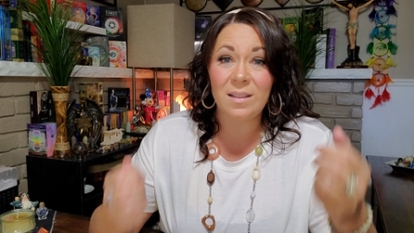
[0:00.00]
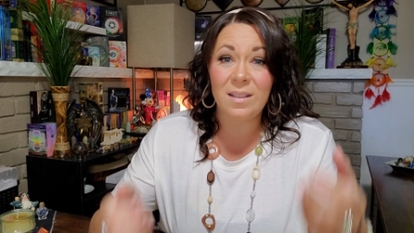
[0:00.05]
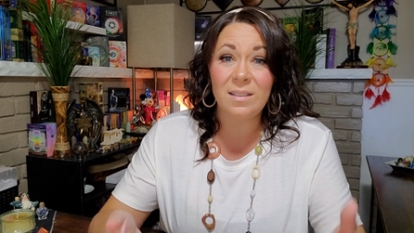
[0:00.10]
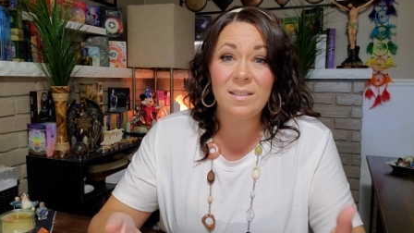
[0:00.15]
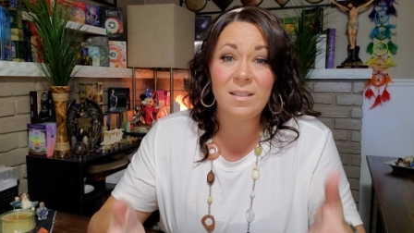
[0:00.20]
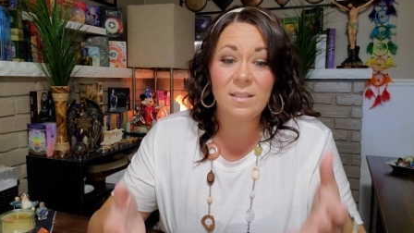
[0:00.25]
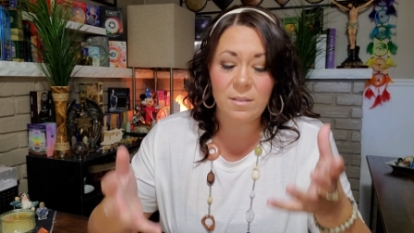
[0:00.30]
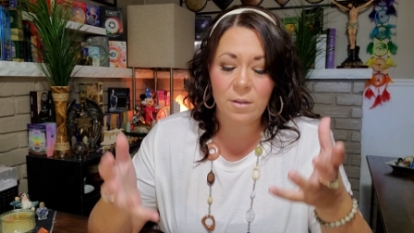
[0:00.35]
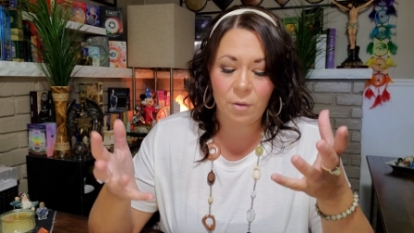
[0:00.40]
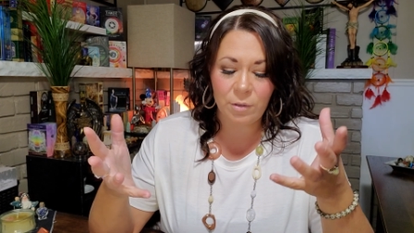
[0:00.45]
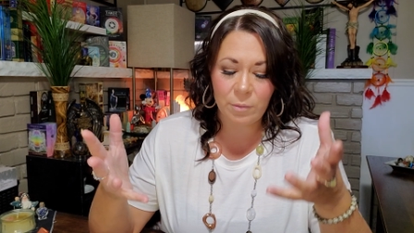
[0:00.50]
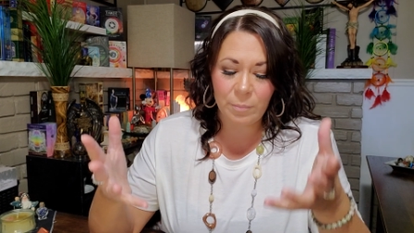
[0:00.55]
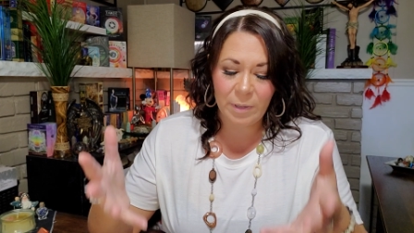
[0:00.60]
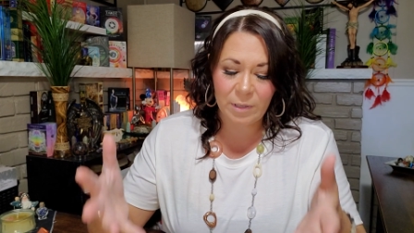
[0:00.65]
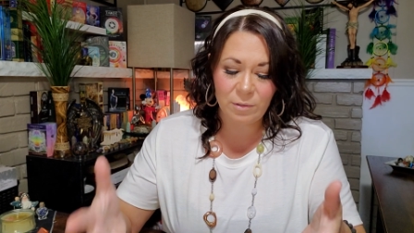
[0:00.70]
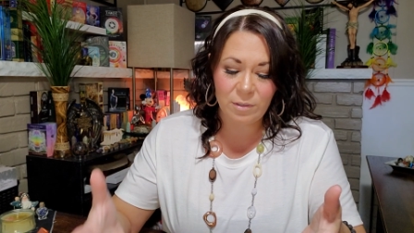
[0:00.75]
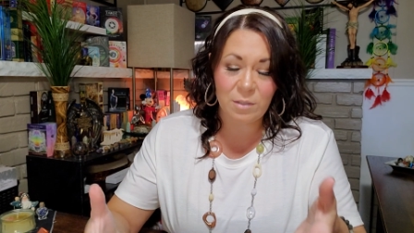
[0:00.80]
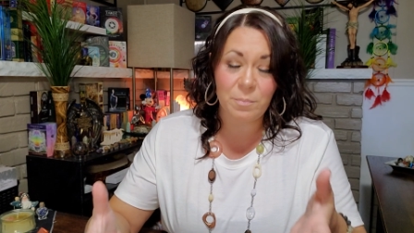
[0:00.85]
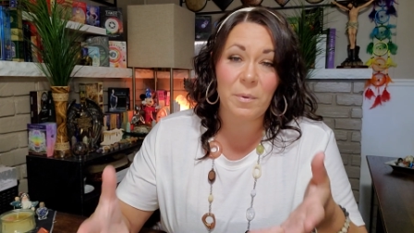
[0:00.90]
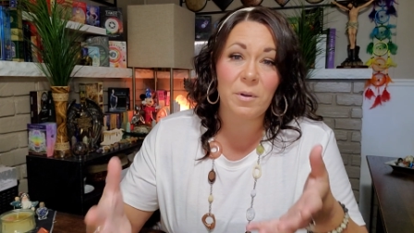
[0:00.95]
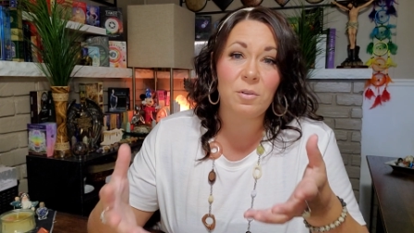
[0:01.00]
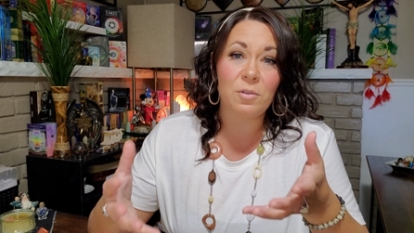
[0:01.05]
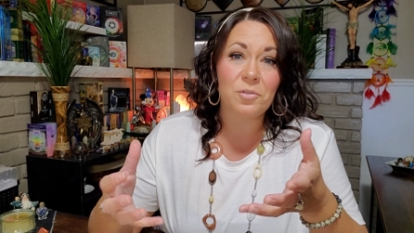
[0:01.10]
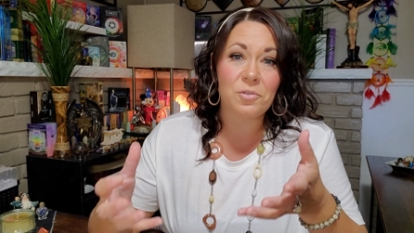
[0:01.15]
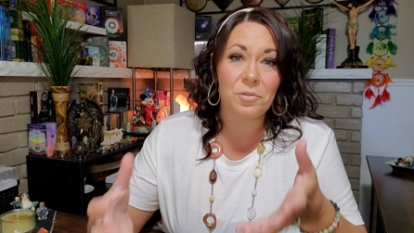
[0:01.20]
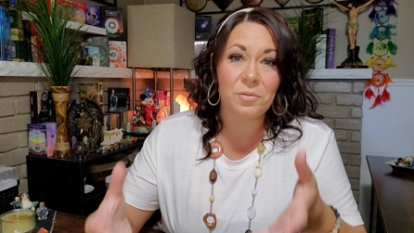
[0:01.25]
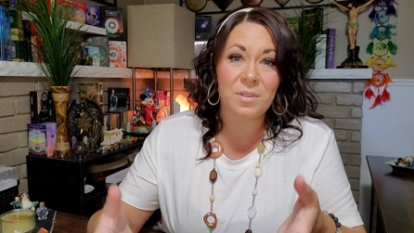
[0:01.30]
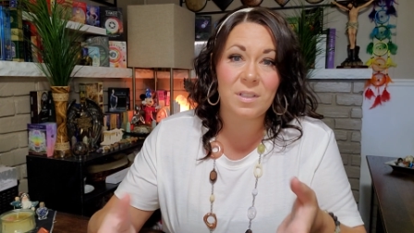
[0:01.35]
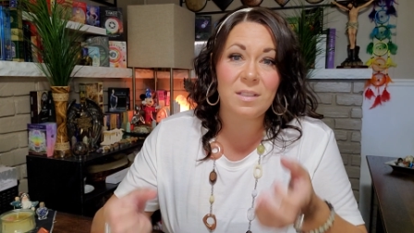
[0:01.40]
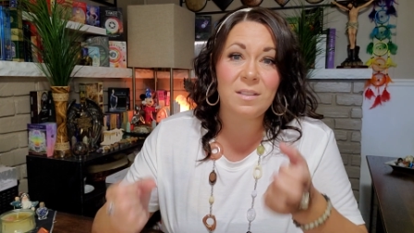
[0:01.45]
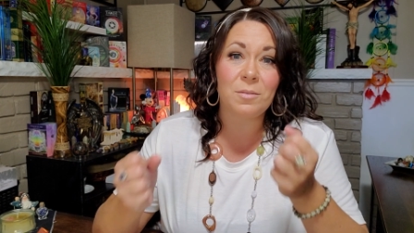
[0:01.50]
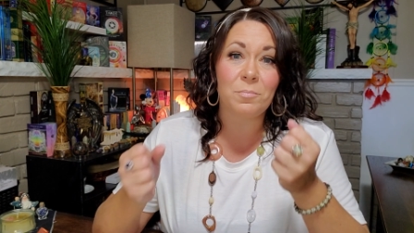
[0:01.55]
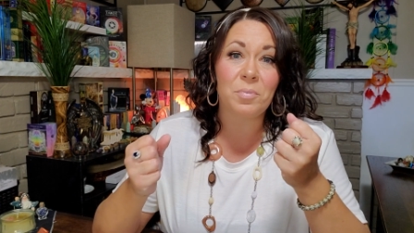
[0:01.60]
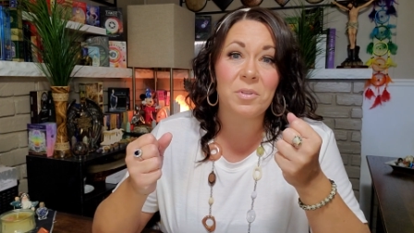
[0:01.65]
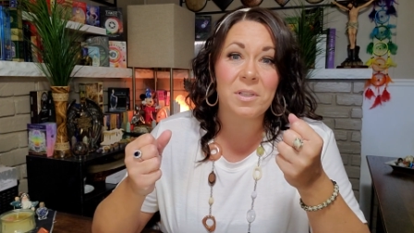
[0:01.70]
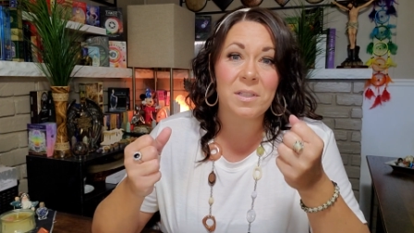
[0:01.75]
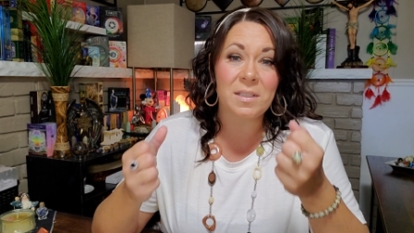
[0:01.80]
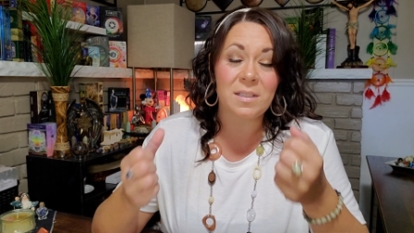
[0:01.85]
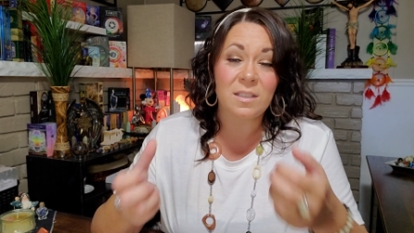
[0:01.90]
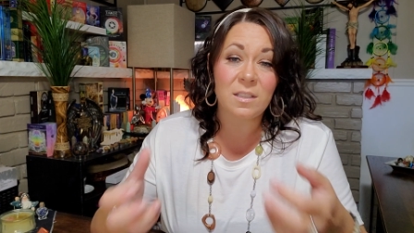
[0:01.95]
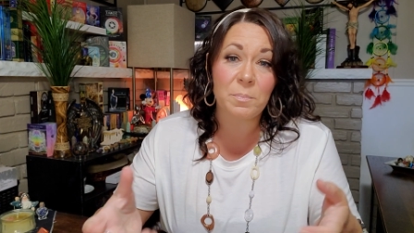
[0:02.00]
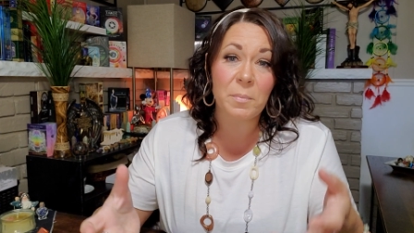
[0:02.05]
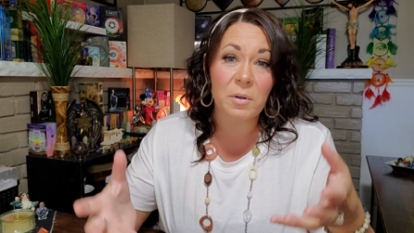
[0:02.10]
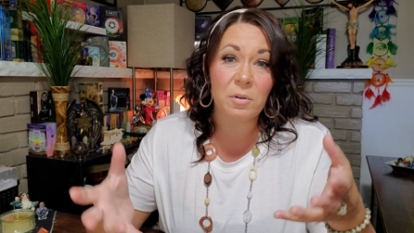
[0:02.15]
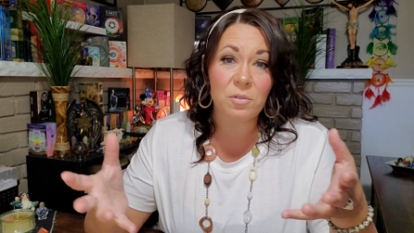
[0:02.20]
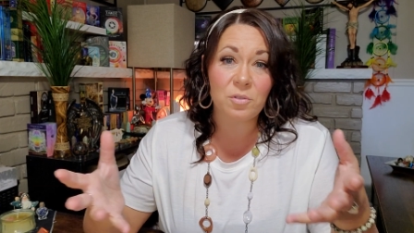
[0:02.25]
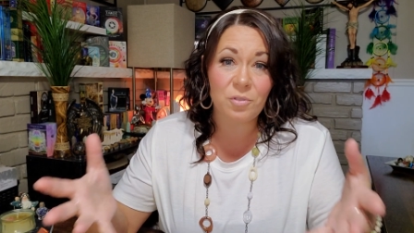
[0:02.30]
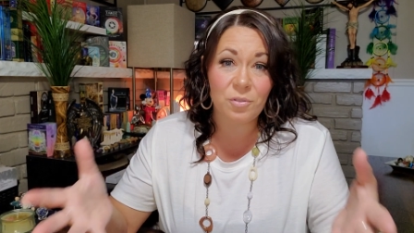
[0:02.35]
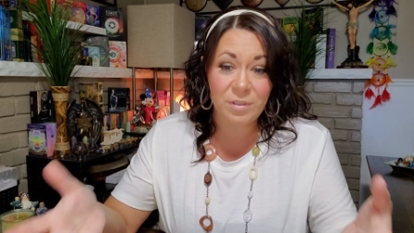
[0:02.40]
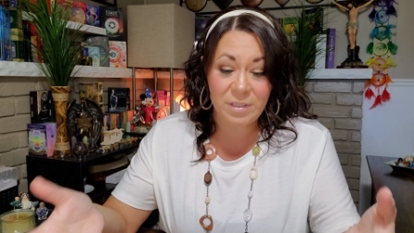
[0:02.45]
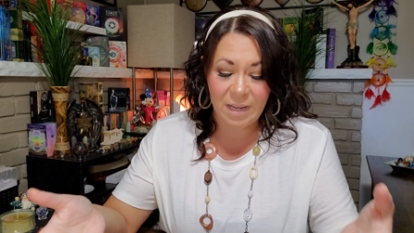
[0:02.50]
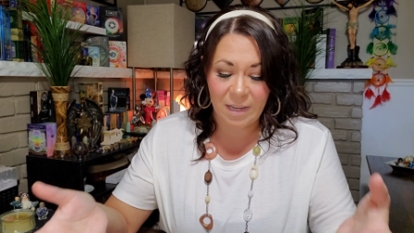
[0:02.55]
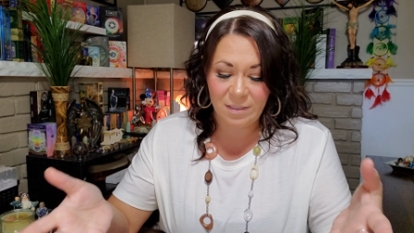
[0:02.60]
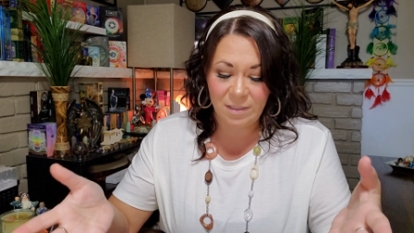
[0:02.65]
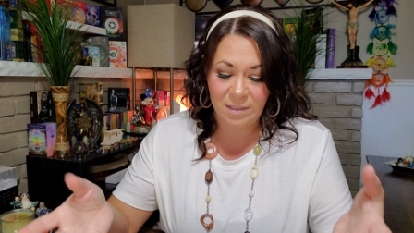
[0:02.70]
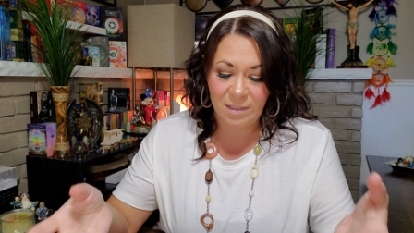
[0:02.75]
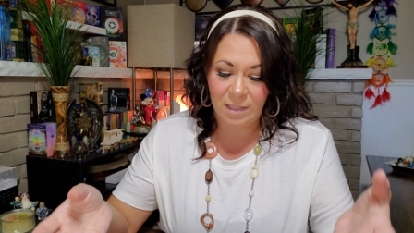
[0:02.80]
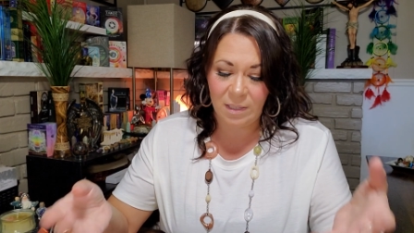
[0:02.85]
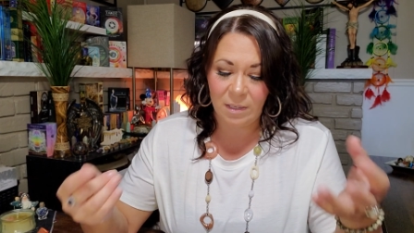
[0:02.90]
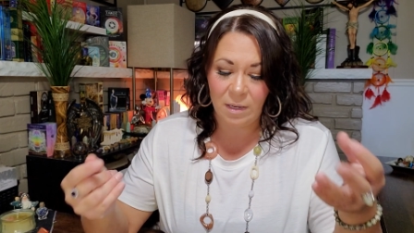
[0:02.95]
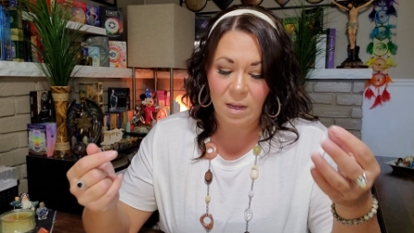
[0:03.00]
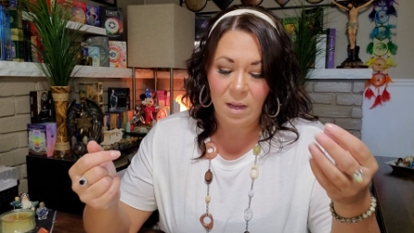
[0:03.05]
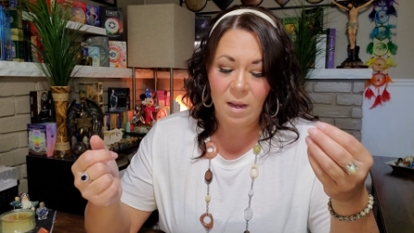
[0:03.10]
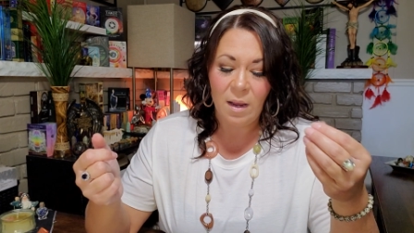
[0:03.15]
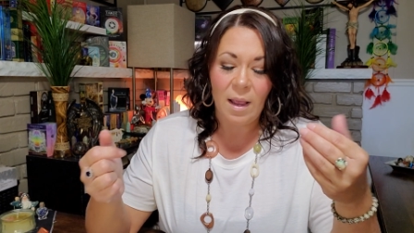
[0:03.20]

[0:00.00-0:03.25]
This is all about spiritual discipline and spiritual testing.